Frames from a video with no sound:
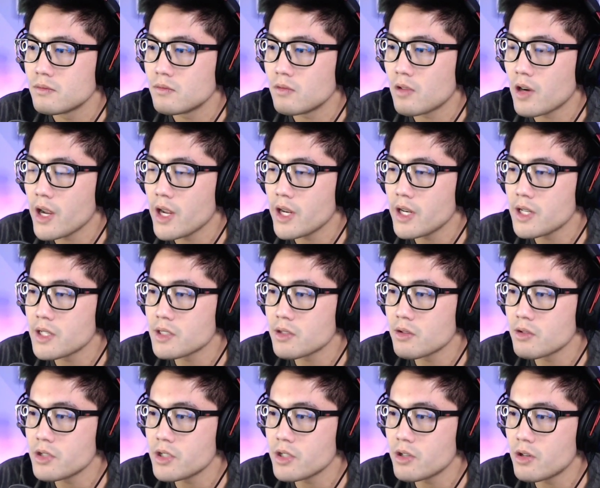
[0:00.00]
Ryan is
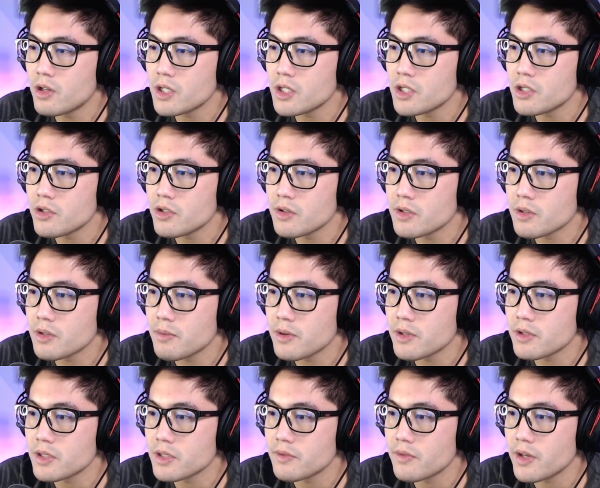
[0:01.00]
so chill on his streams
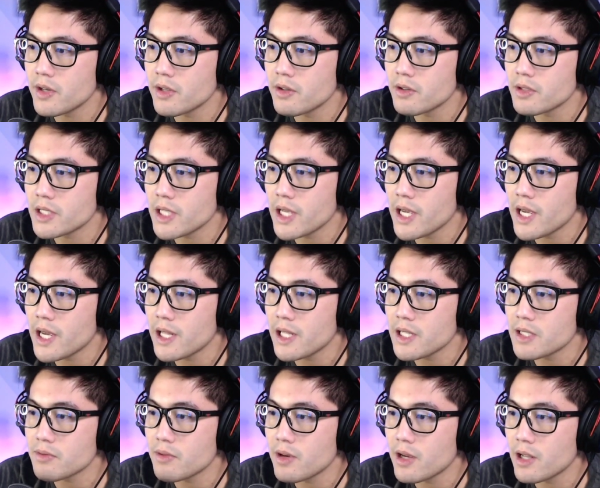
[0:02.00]
compared to his videos. Yeah,
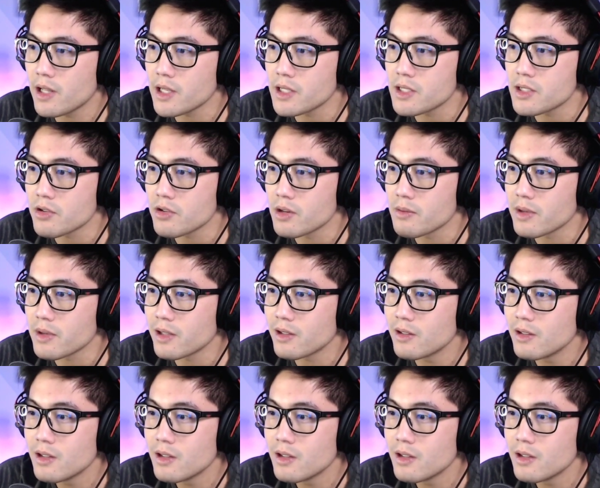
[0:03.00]
that's why I like streaming.